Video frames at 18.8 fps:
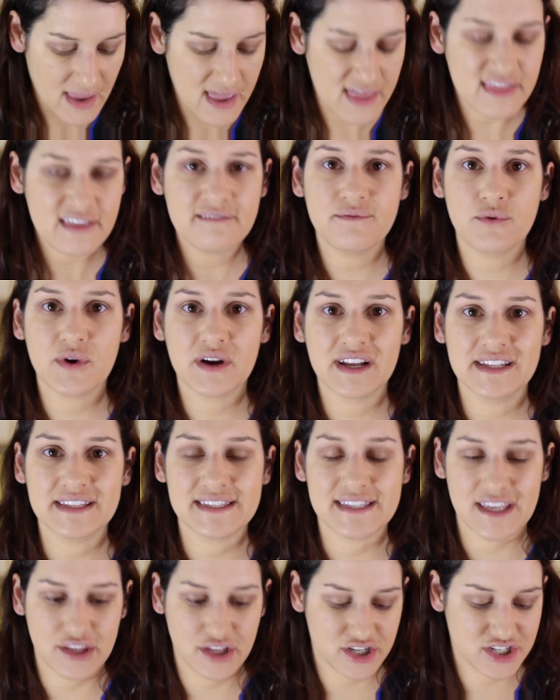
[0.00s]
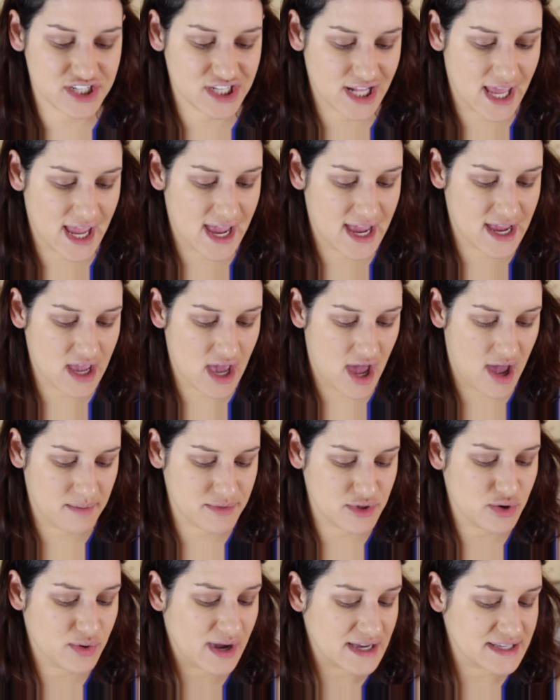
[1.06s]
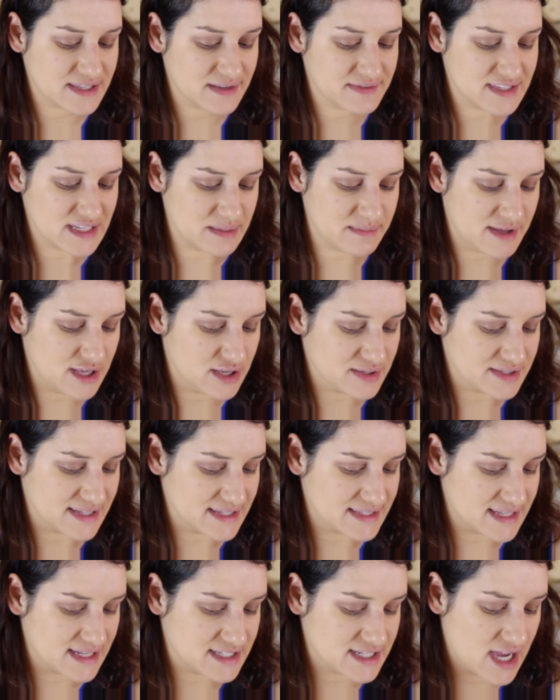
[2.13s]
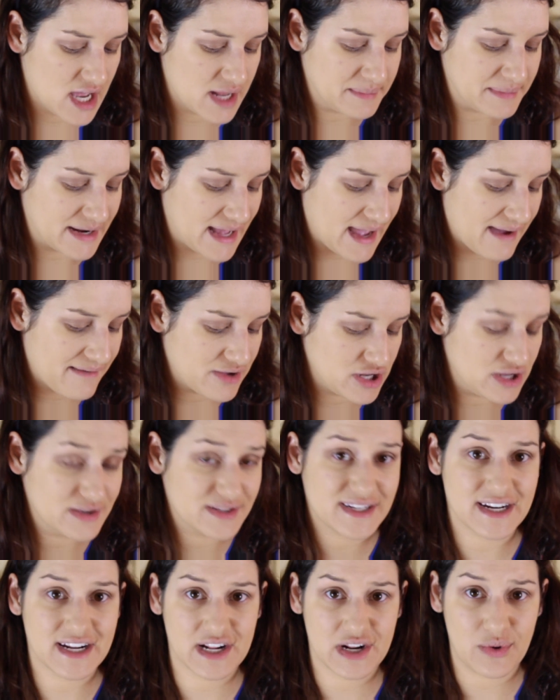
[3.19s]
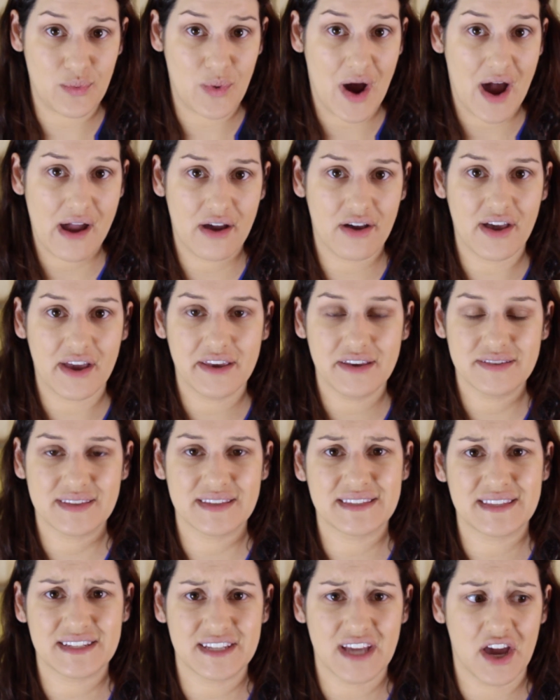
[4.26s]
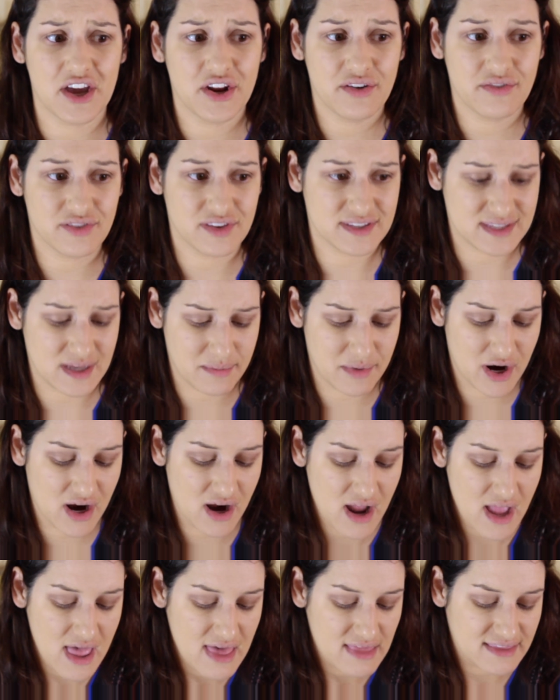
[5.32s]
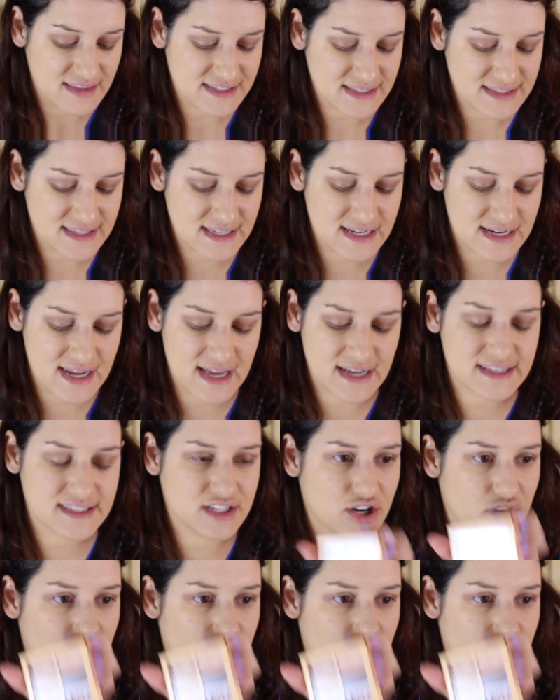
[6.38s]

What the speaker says: And then for concealer today, you guys have seen me use this a ton, but I haven't used it in a while. I used this a ton over the summer. This is the NYX